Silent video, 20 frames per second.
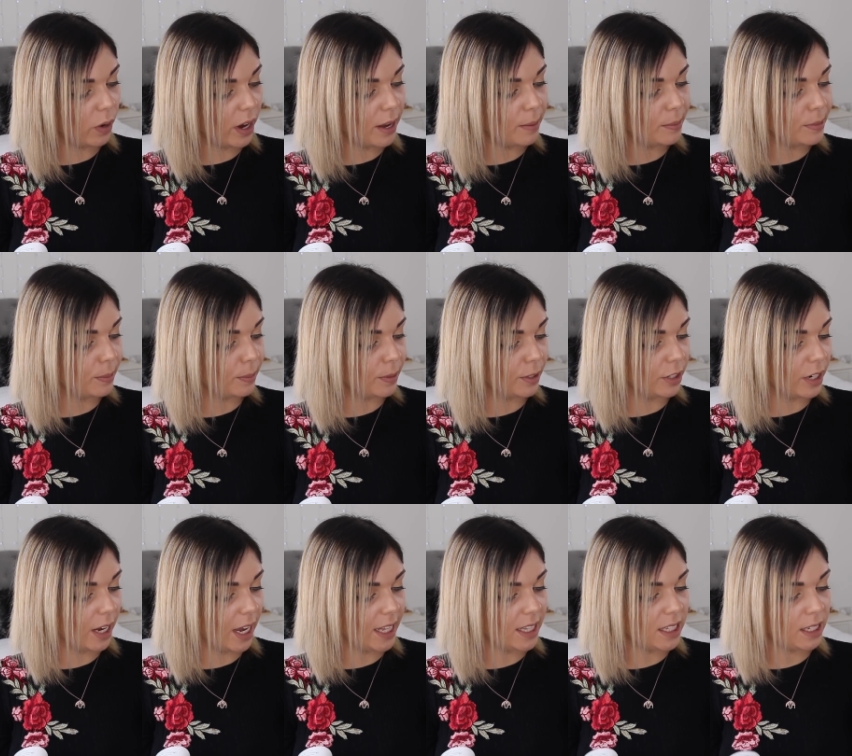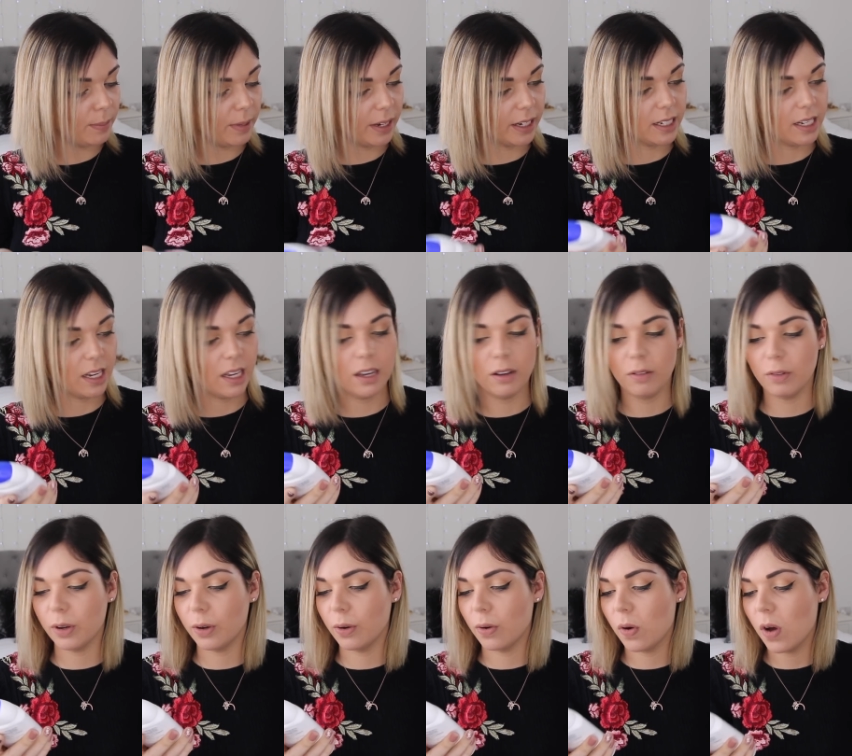wipes, which are
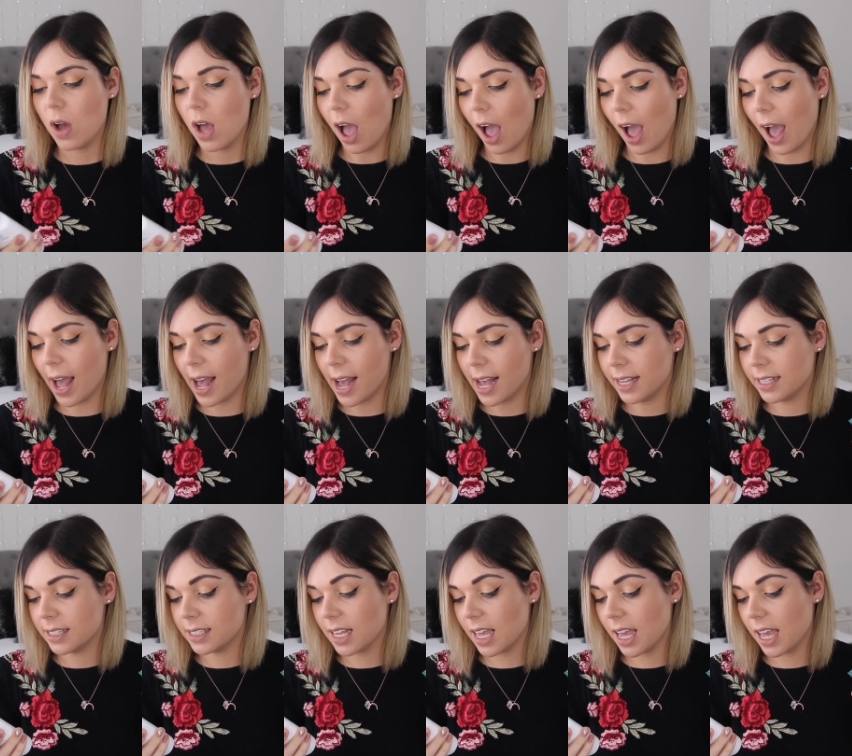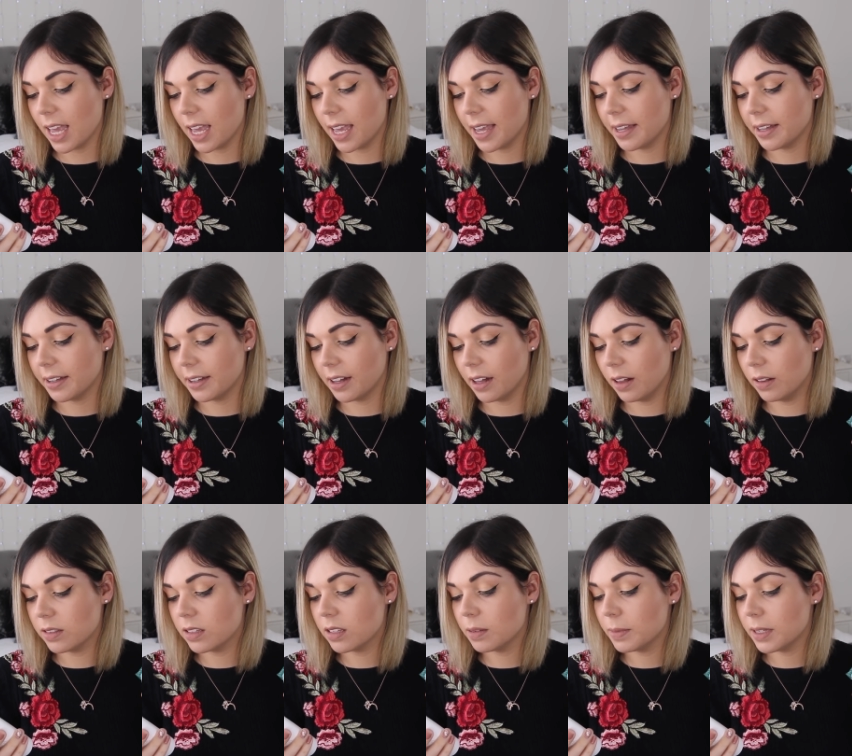antibacterial, and a
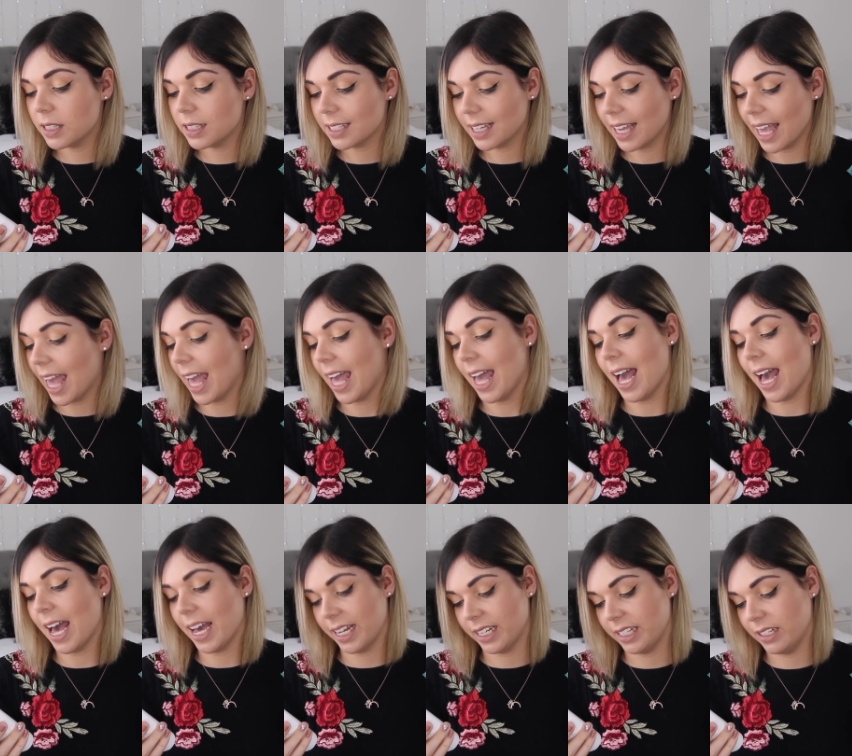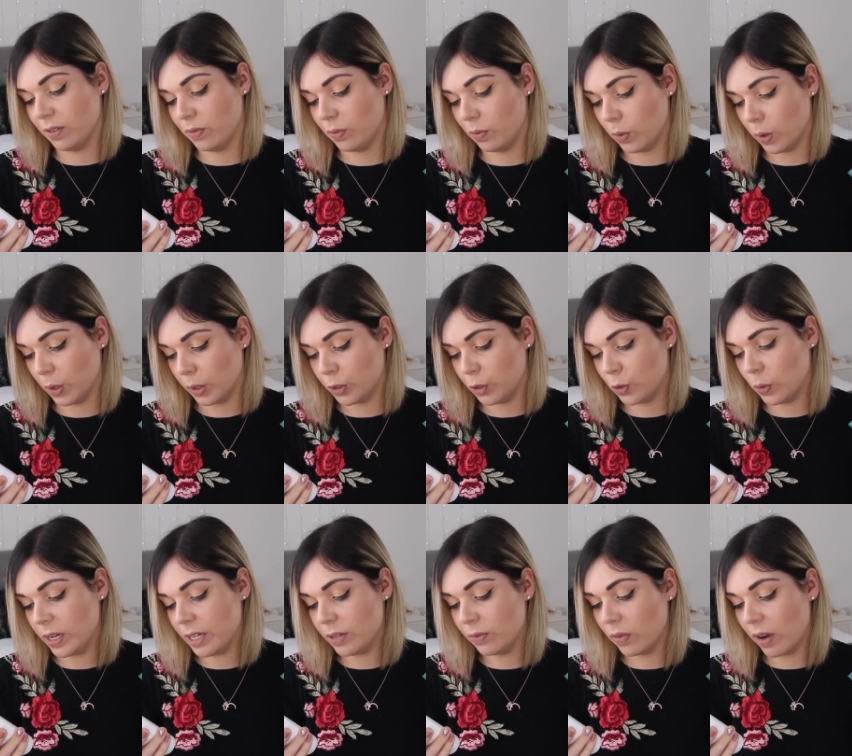Ultimate Care Active Wash,
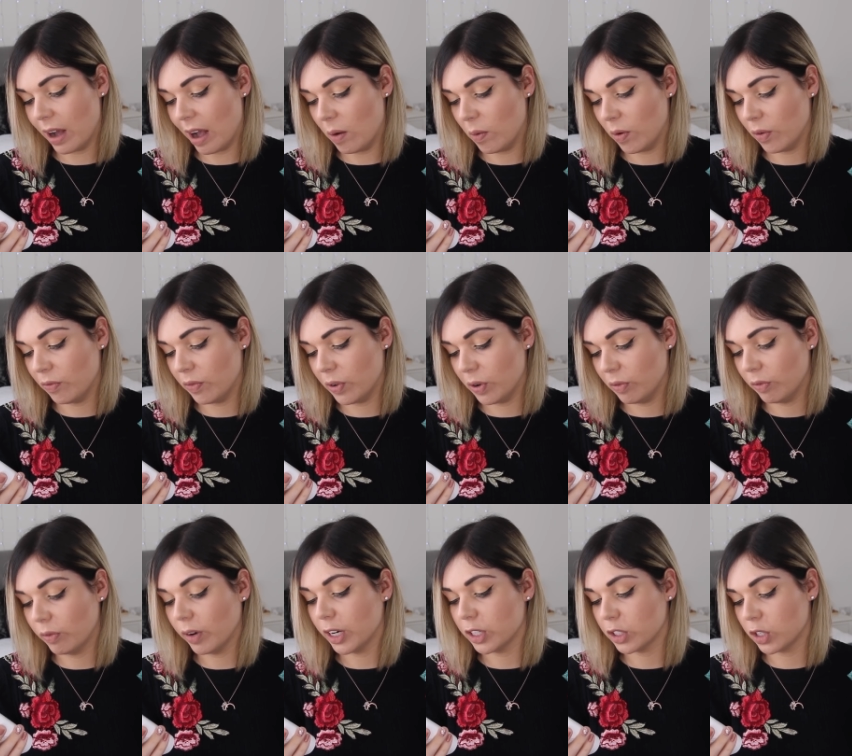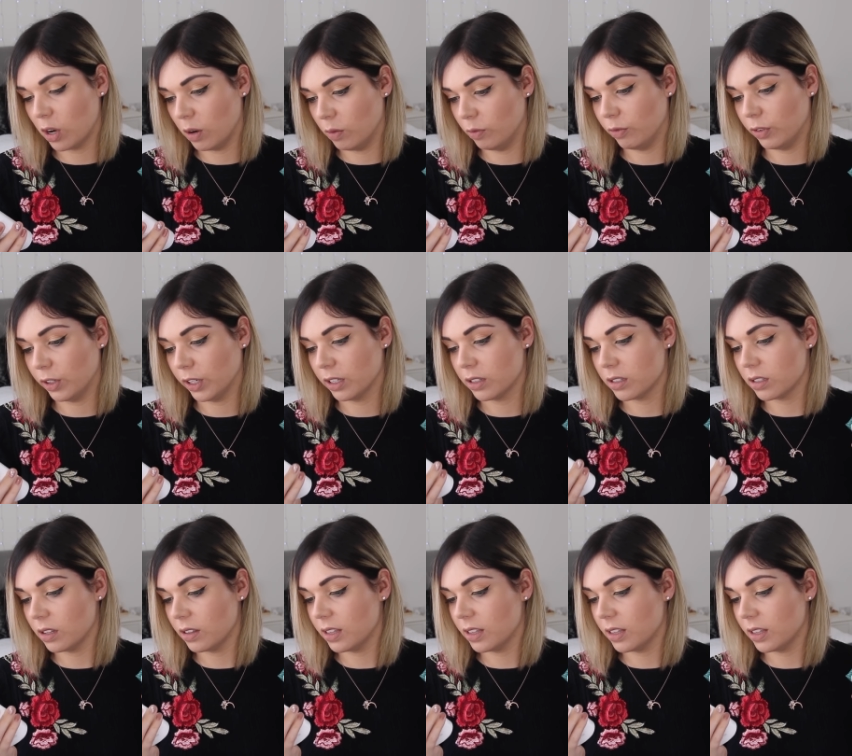24 hour Feel Fresh Confidence.